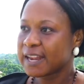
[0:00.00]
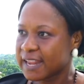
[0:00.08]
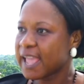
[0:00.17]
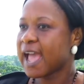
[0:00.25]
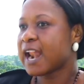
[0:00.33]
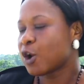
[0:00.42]

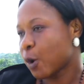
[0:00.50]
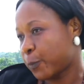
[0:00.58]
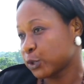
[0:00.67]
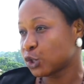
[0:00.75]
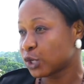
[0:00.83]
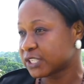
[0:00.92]
They had an
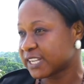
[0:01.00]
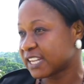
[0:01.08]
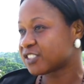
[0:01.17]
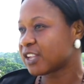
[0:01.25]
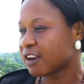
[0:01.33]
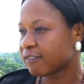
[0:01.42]
opportunity,
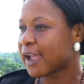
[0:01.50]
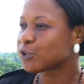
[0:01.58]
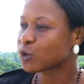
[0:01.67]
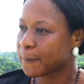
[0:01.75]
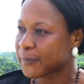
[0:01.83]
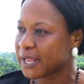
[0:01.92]
it's their right
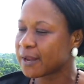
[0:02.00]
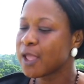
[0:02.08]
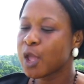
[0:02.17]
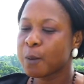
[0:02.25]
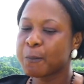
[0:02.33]
to appeal,